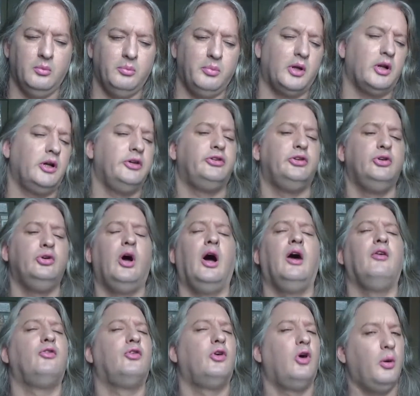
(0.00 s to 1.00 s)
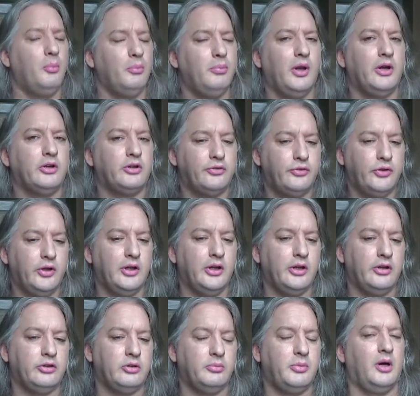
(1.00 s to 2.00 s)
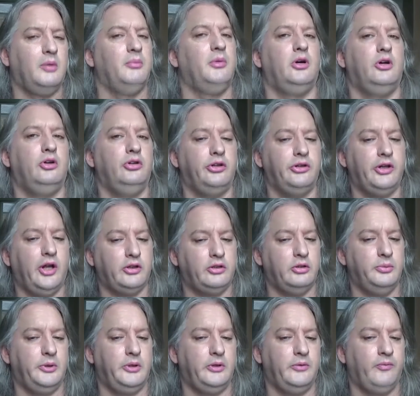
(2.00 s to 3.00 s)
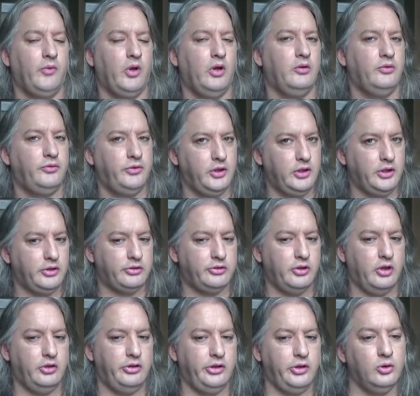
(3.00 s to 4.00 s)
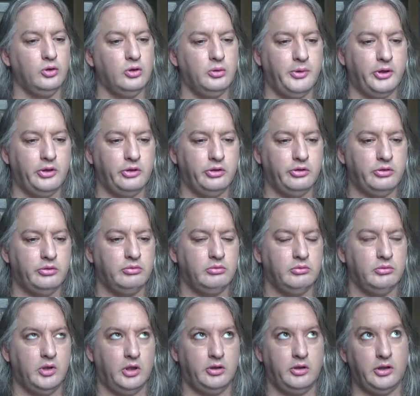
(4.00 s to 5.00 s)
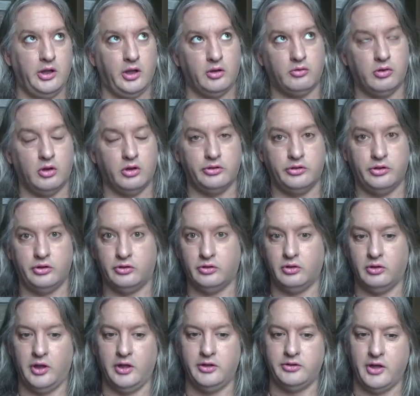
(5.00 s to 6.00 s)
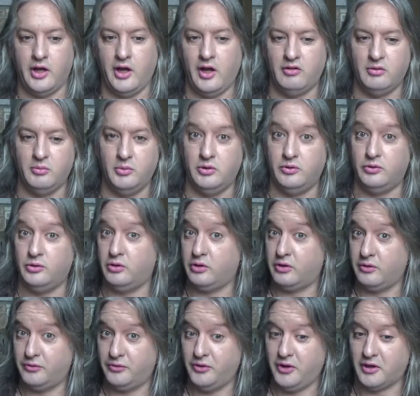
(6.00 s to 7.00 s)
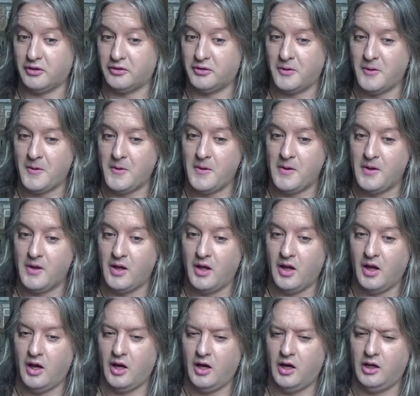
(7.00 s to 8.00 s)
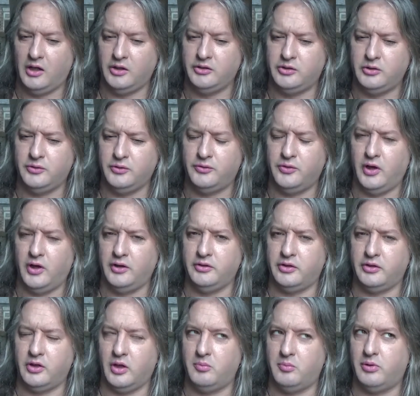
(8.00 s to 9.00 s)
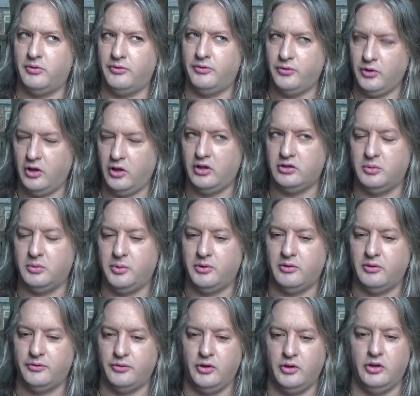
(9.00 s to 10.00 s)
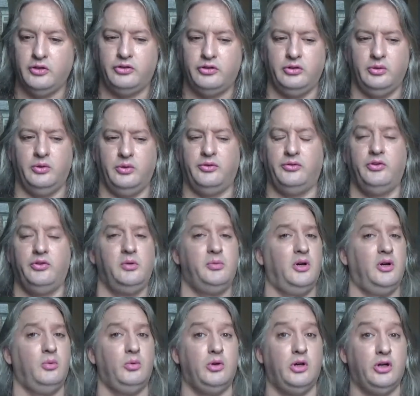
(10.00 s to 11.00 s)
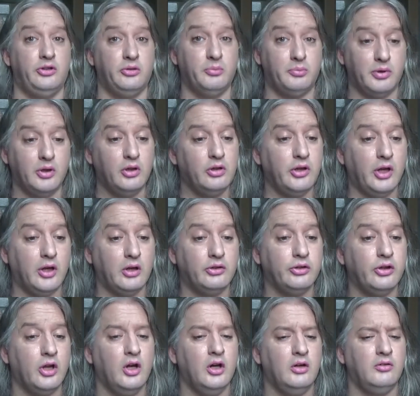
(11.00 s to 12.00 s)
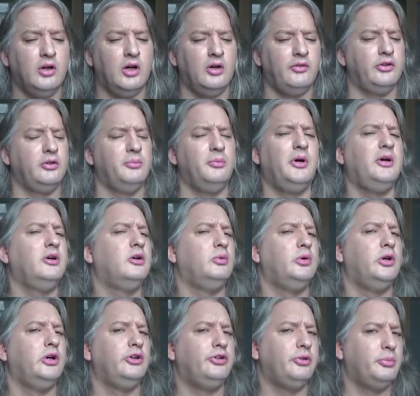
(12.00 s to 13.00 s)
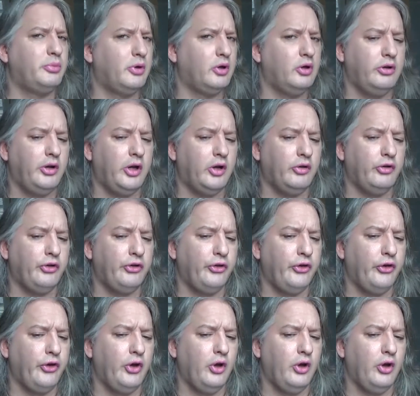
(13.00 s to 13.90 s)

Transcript: But I do have complex feelings about my own anatomy, feelings that only hormones and electrolysis or laser hair removal can fix. I do find that I prefer to be referred to with female words and pronouns rather than male words and pronouns.